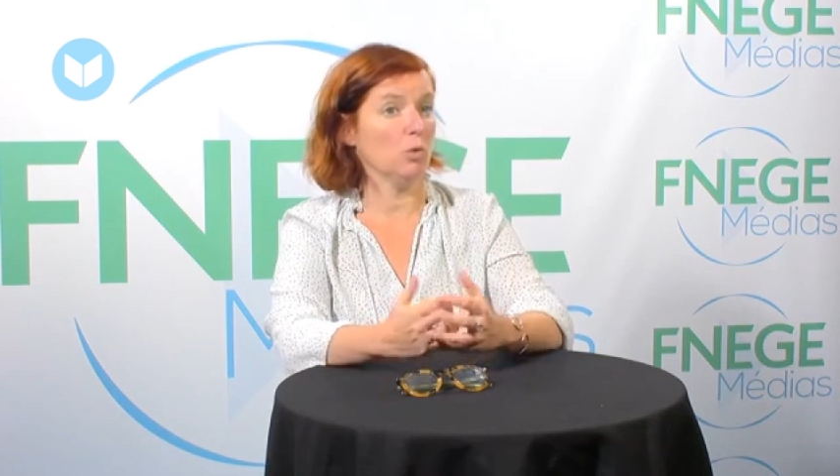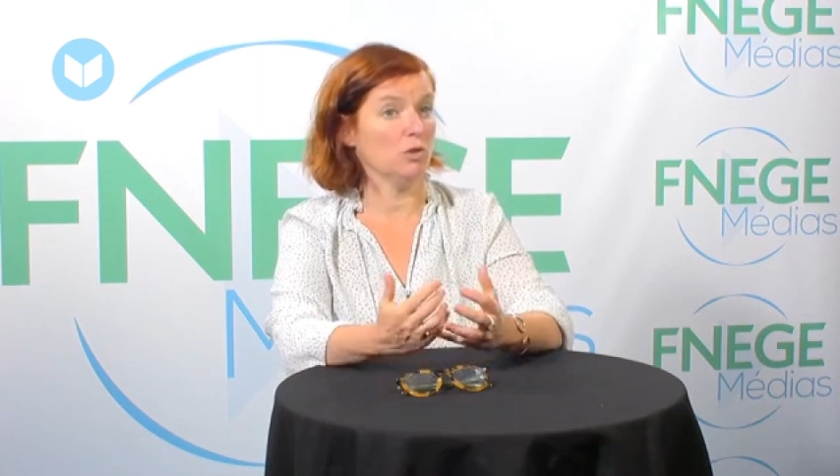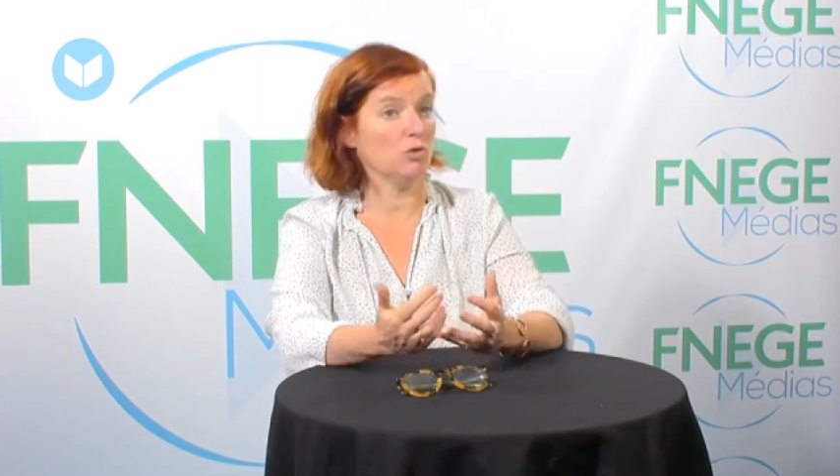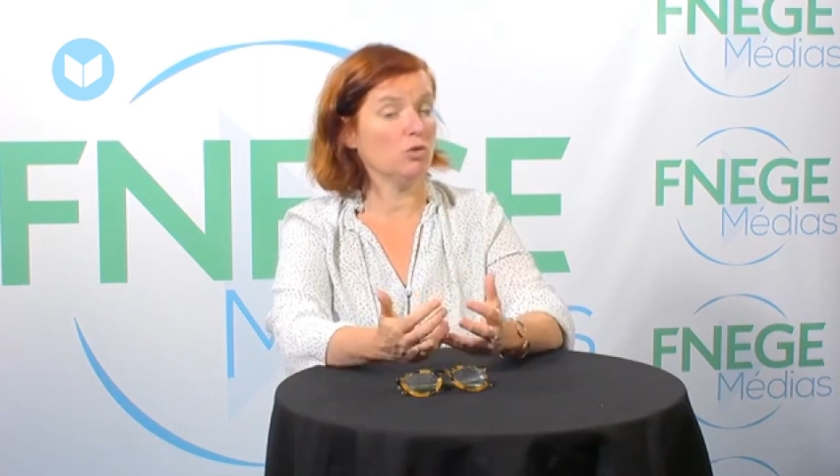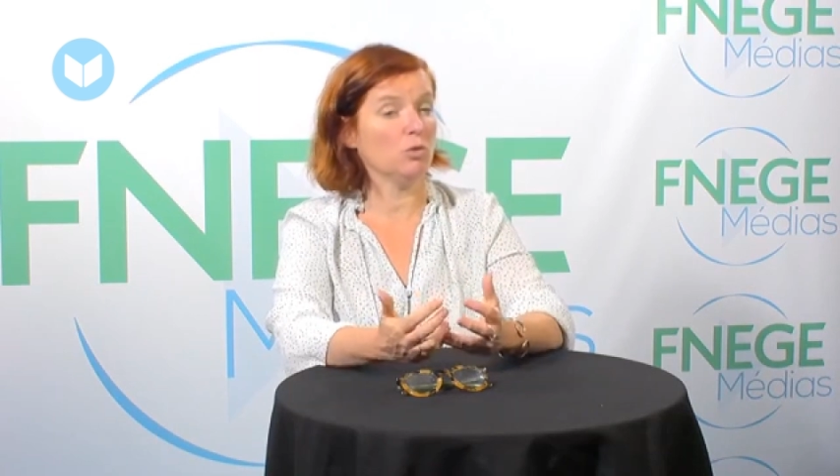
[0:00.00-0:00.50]

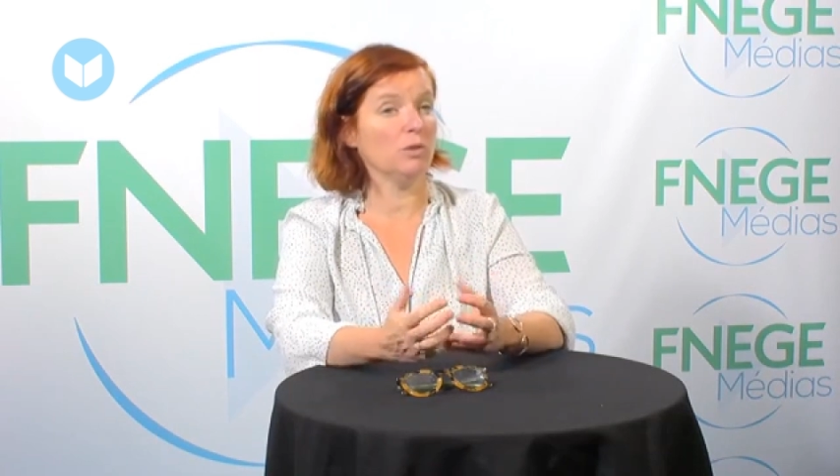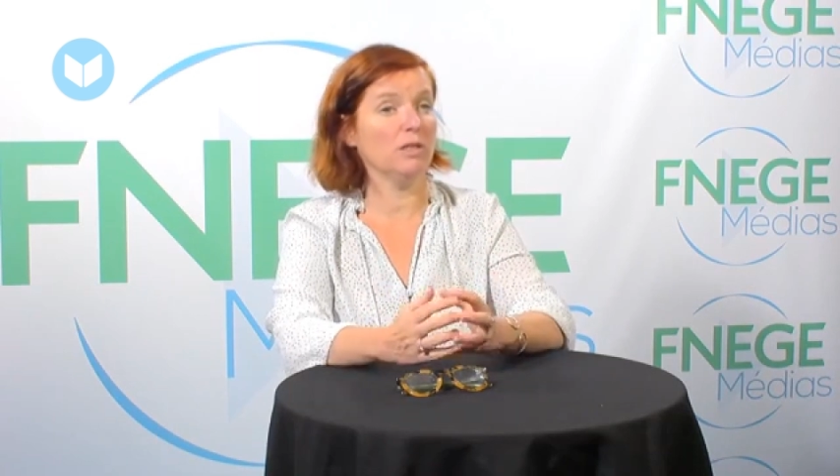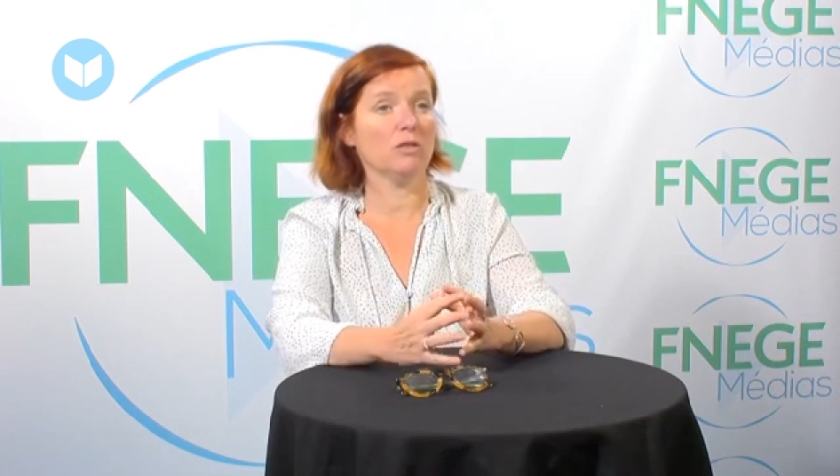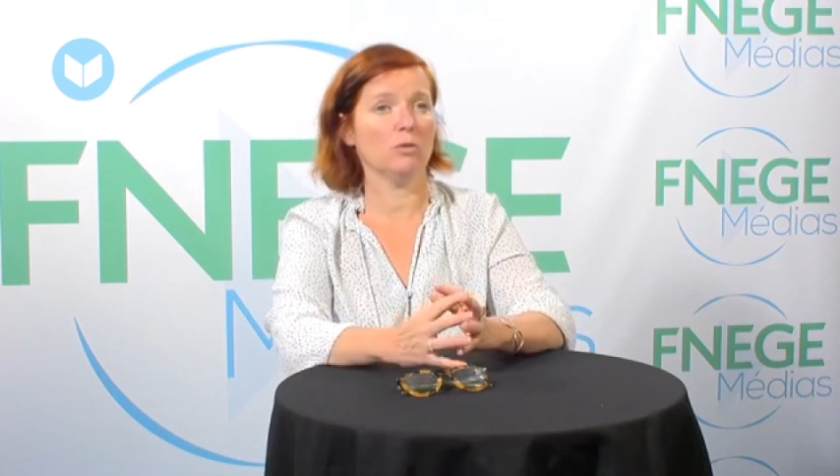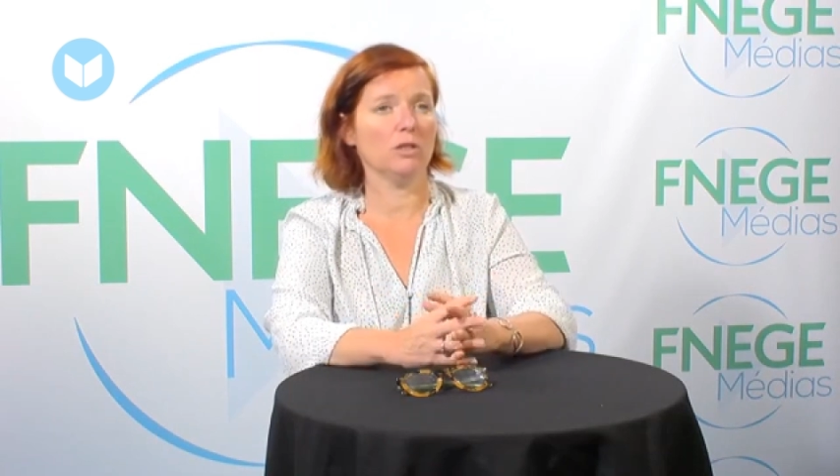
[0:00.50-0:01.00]
wants to do with
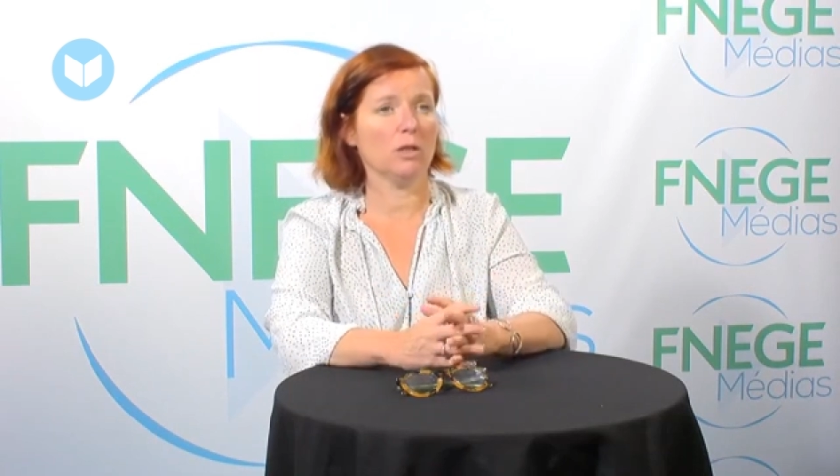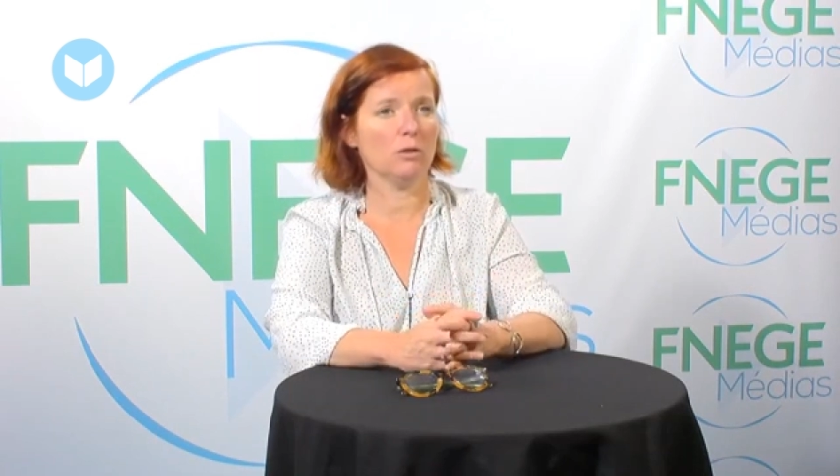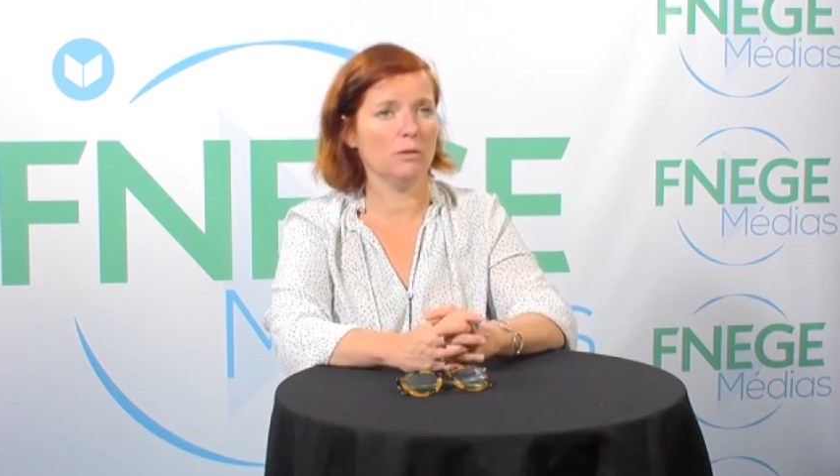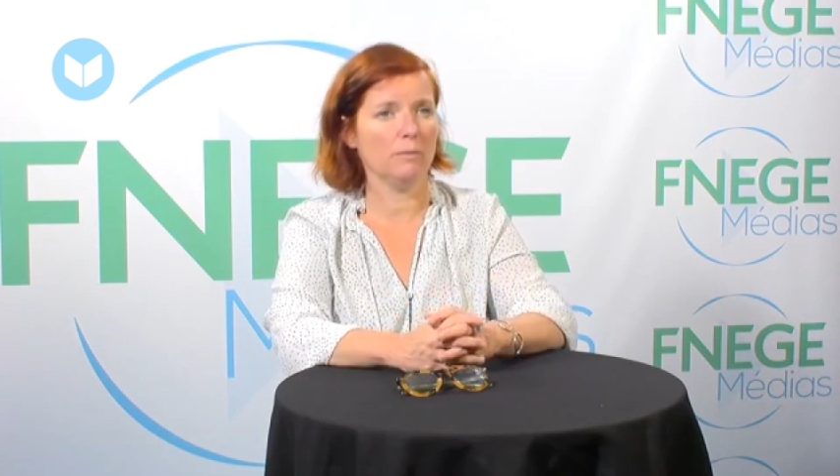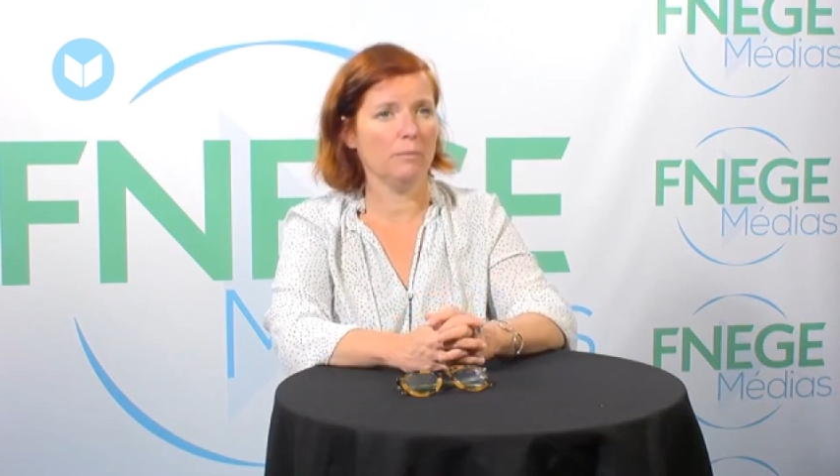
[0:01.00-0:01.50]
this result.